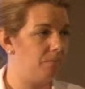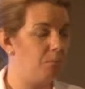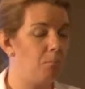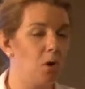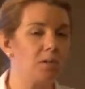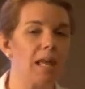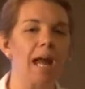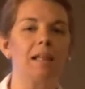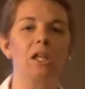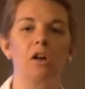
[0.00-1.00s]
Most
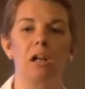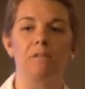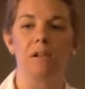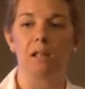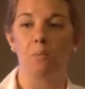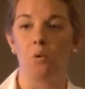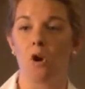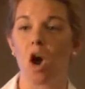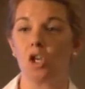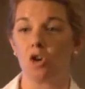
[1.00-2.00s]
likely you're going to feel it more
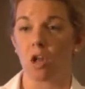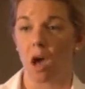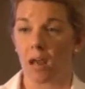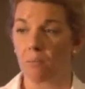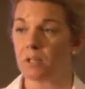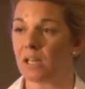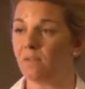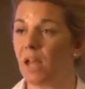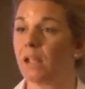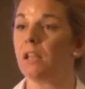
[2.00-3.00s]
on your non-operative
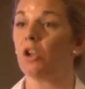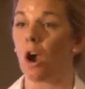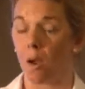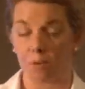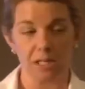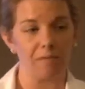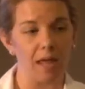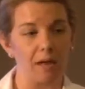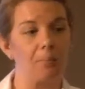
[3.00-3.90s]
leg than your operative leg,